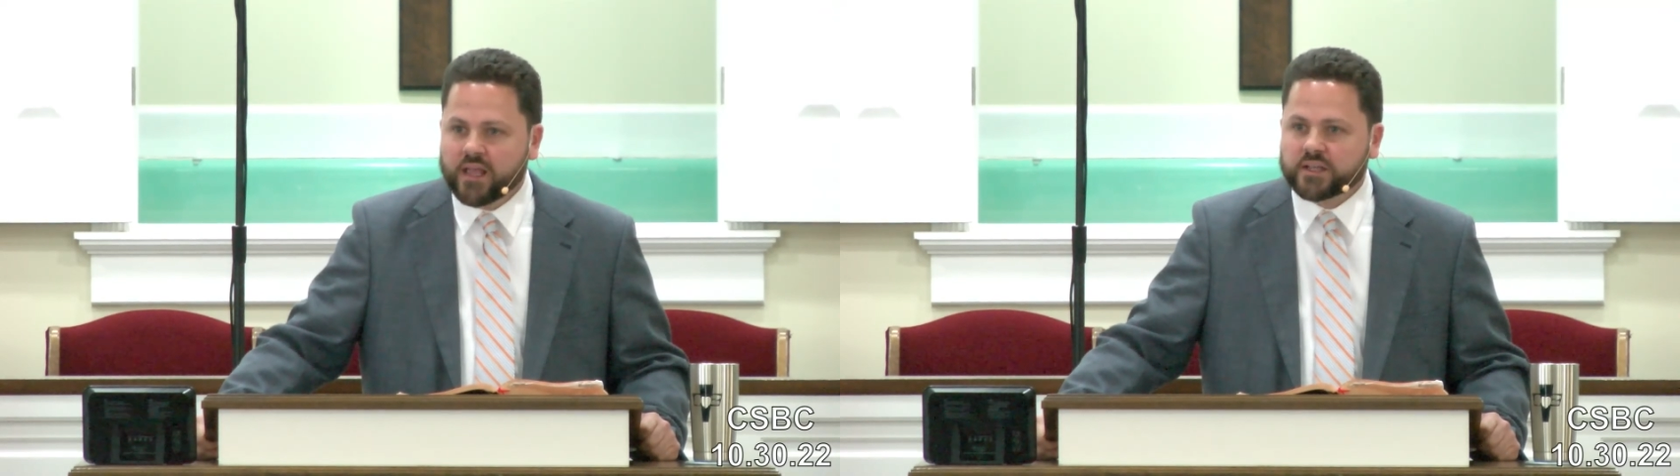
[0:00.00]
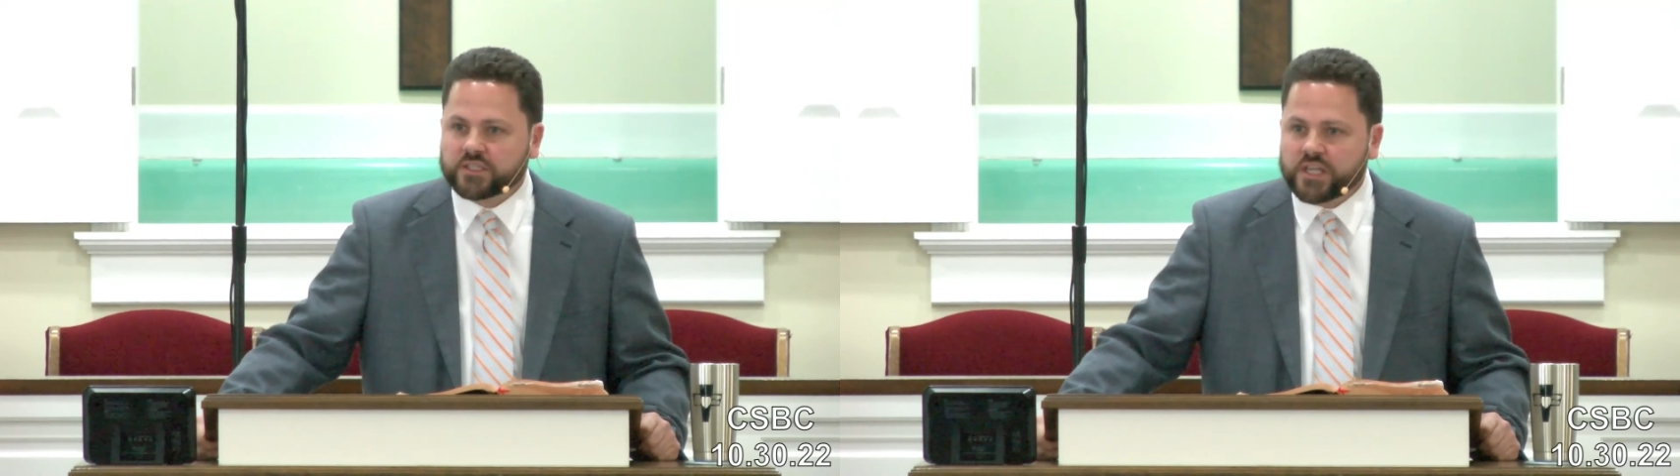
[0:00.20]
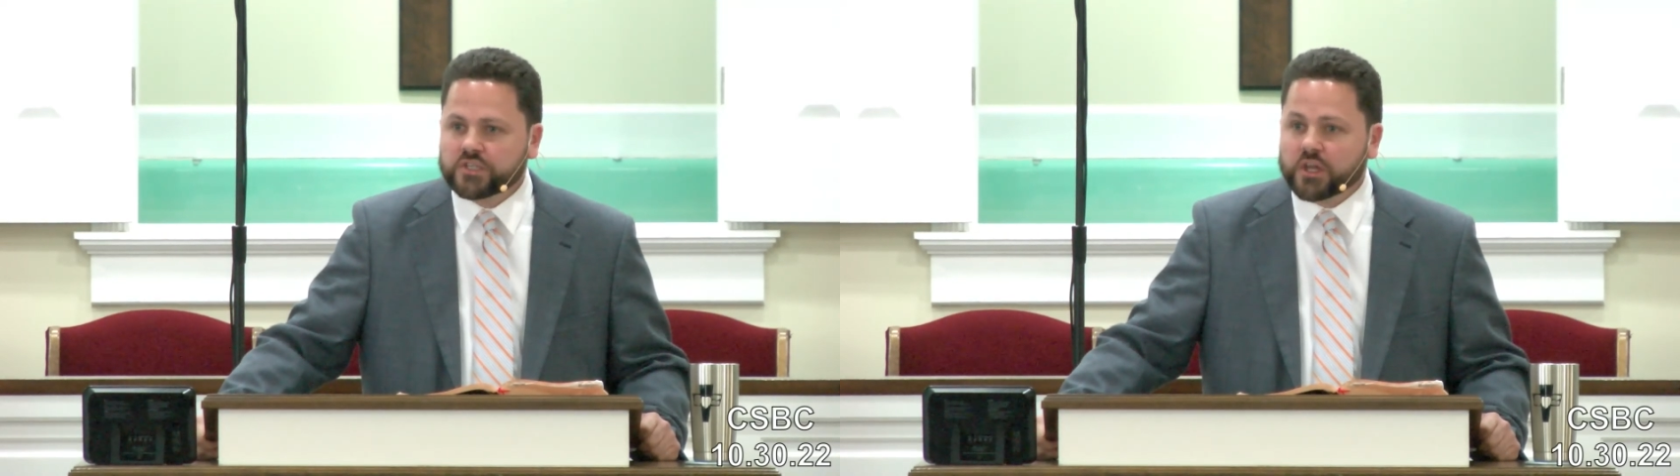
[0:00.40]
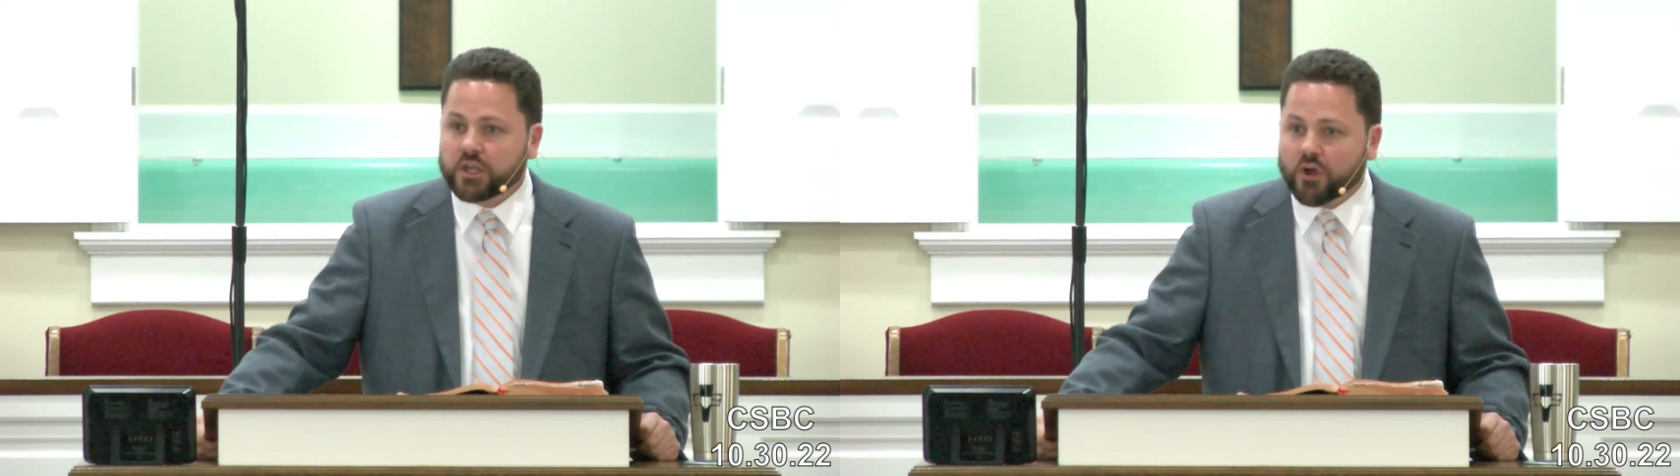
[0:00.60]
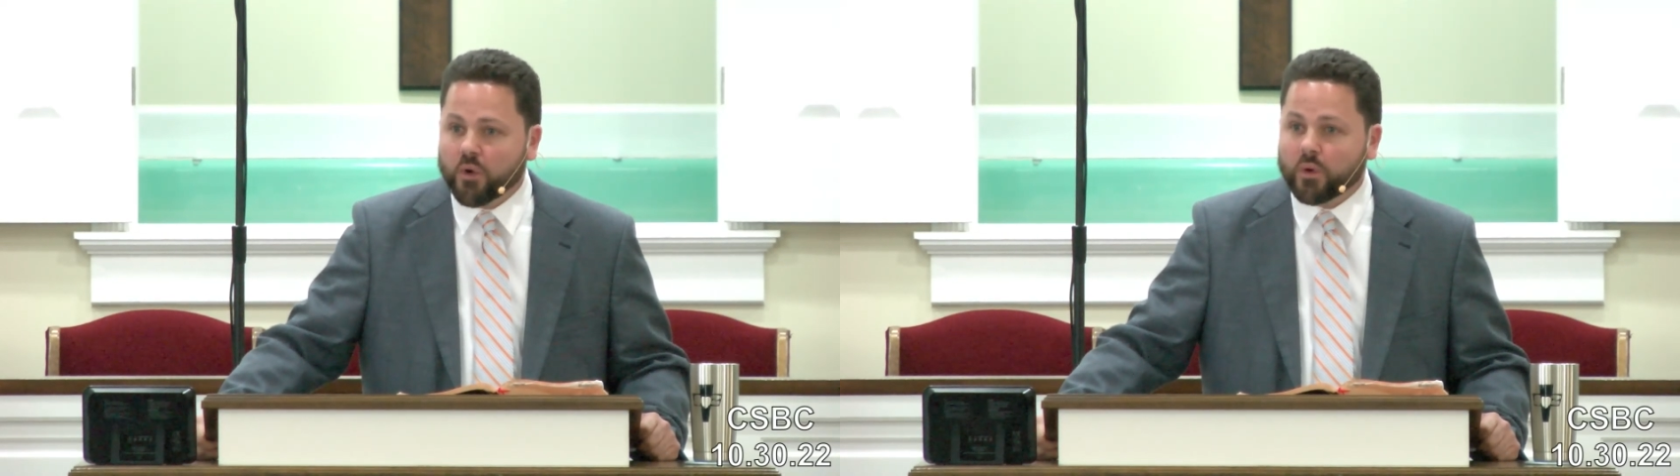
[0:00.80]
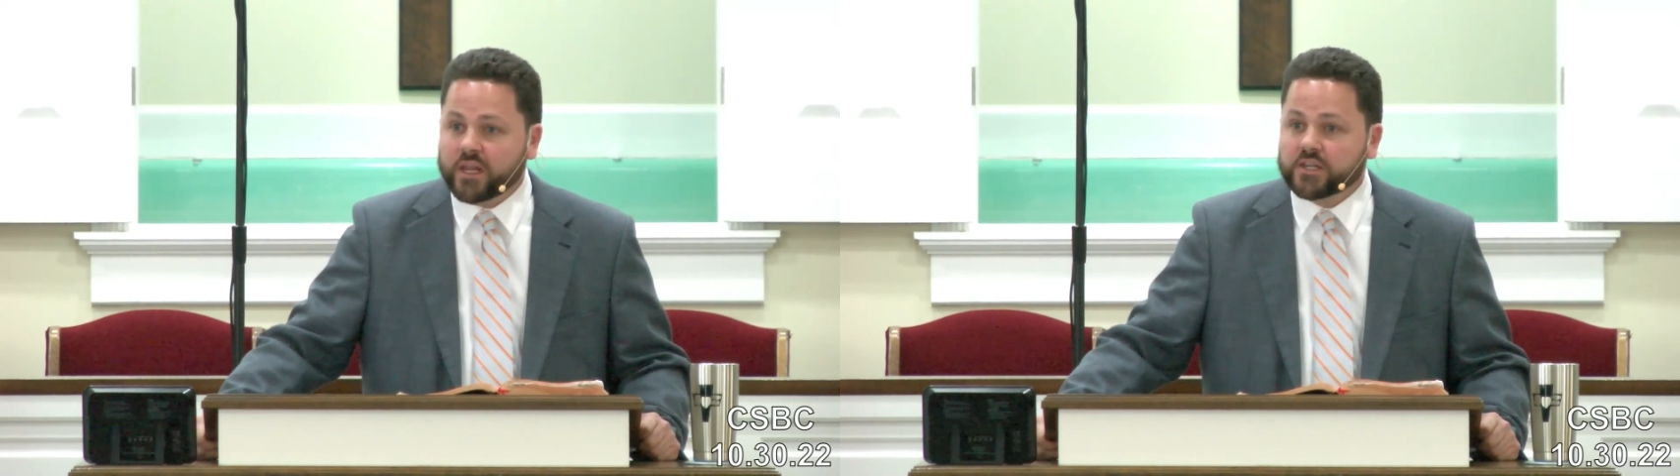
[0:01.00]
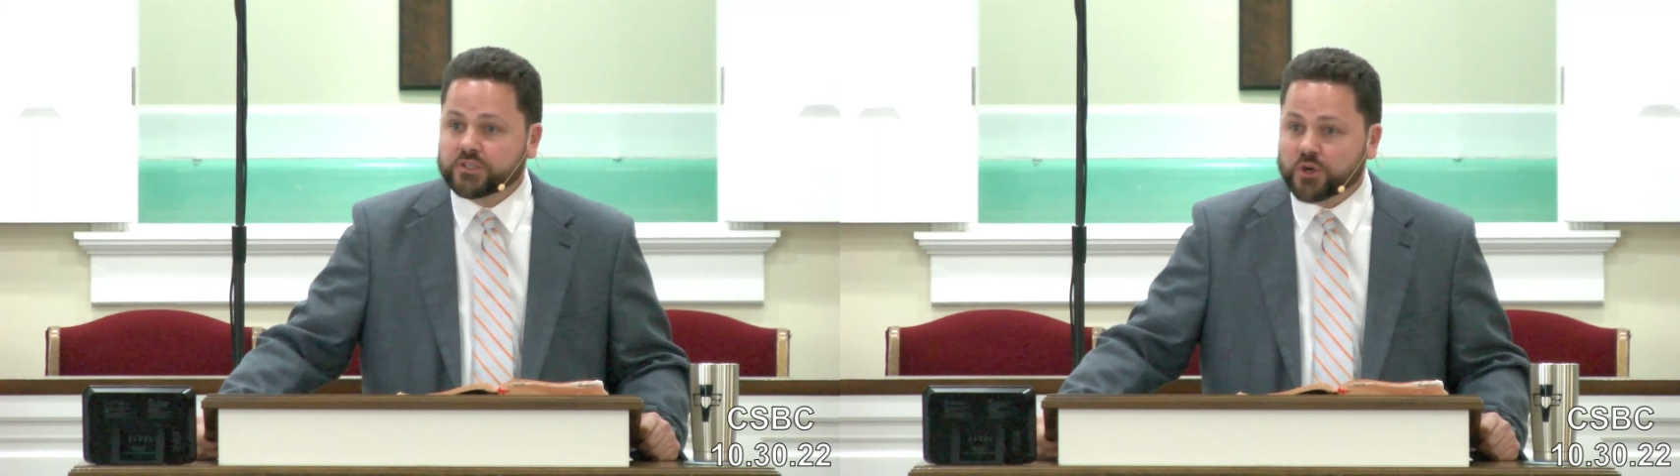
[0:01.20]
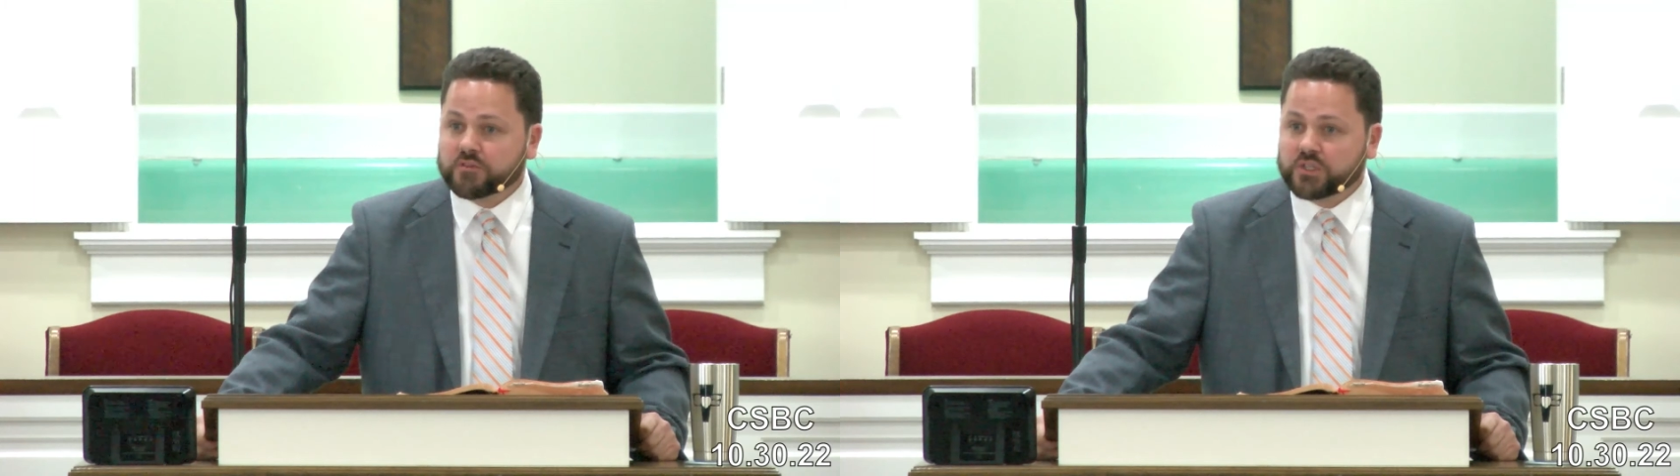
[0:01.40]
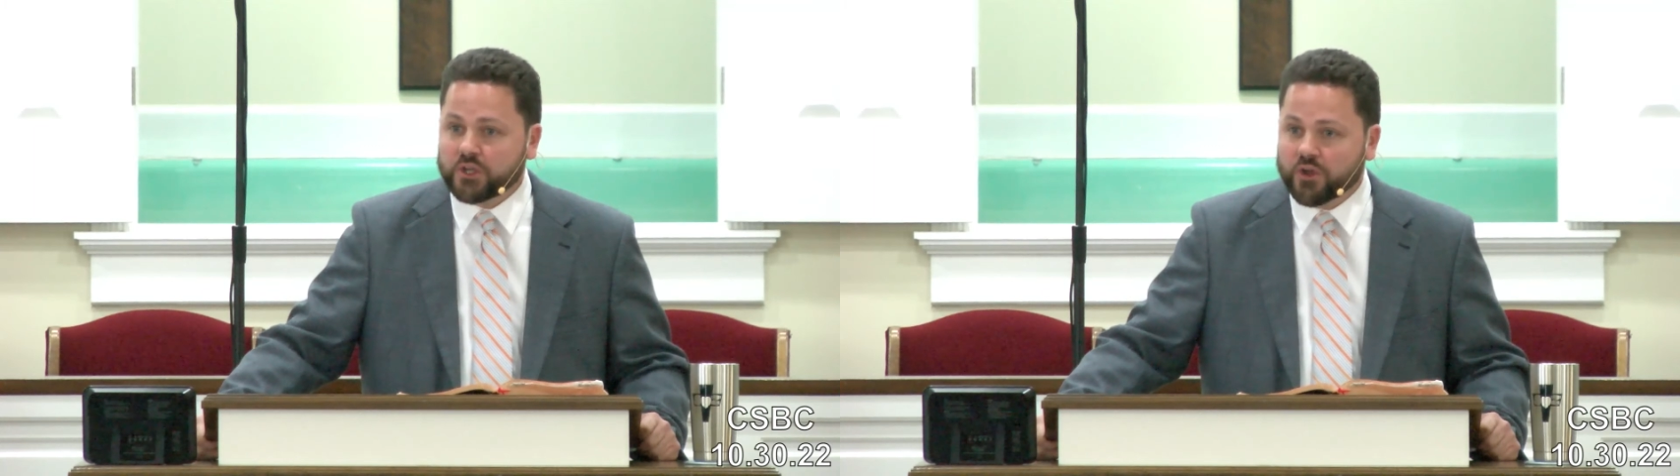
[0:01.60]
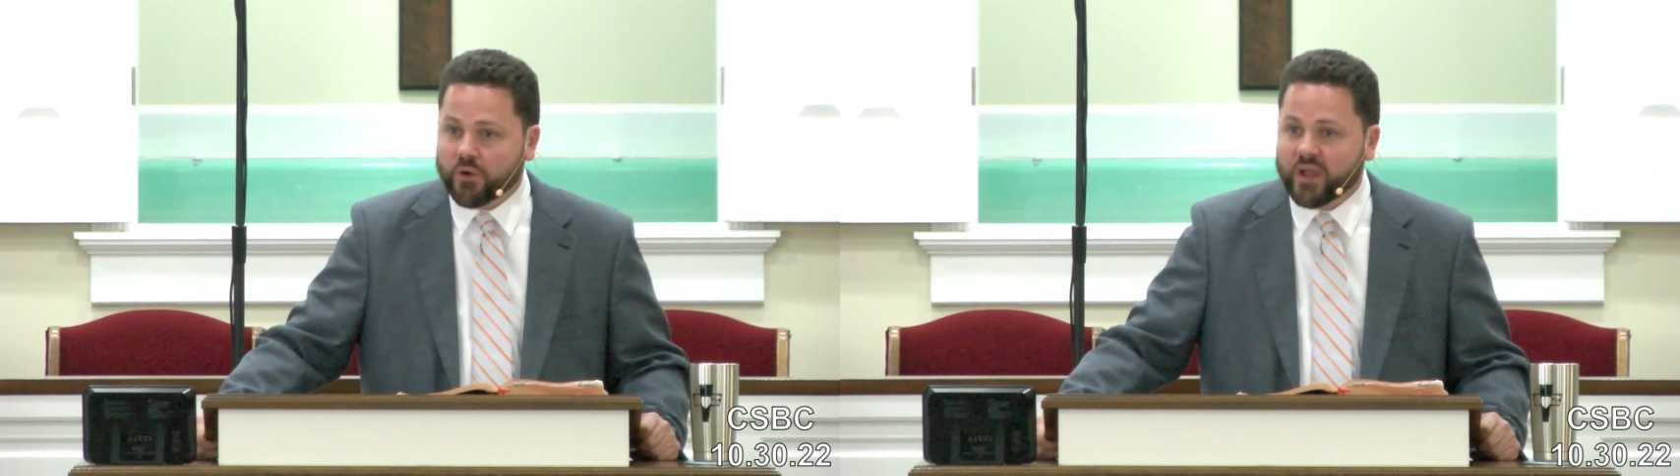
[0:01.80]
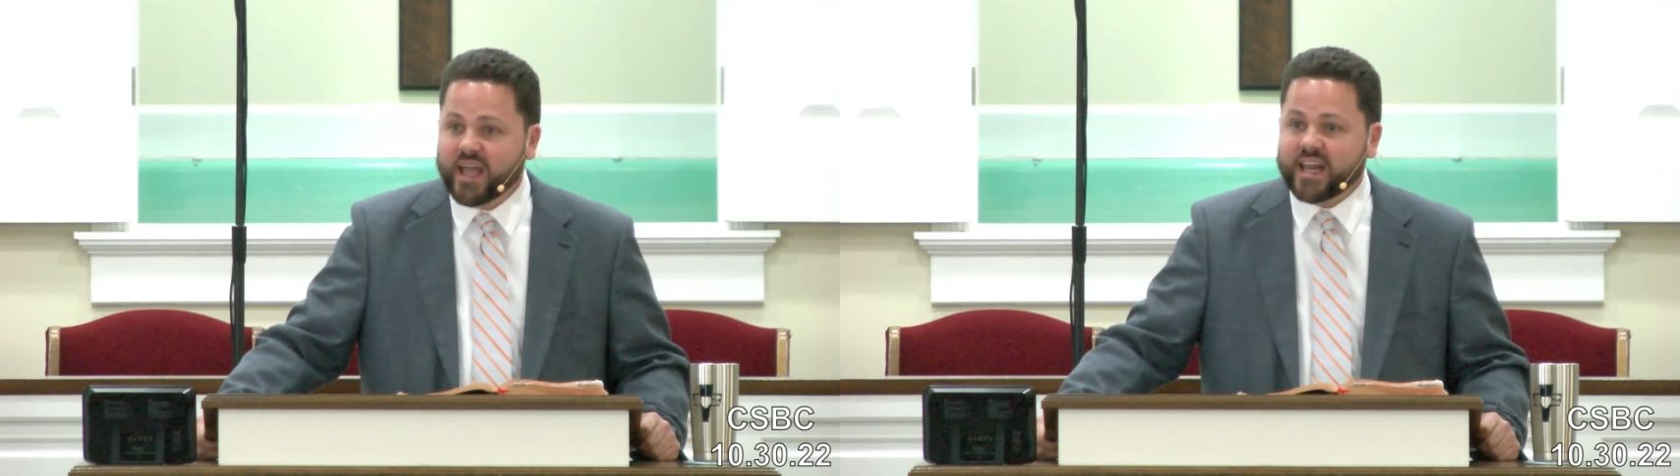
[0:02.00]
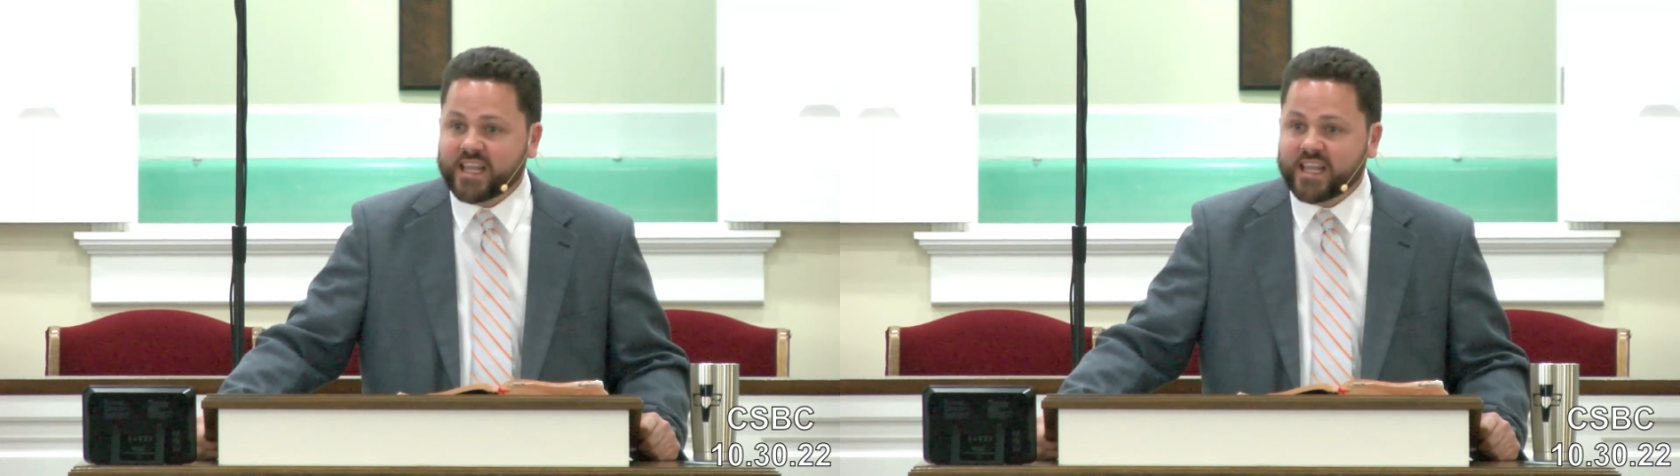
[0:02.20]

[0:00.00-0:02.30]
because he's going to go where he deserves to go,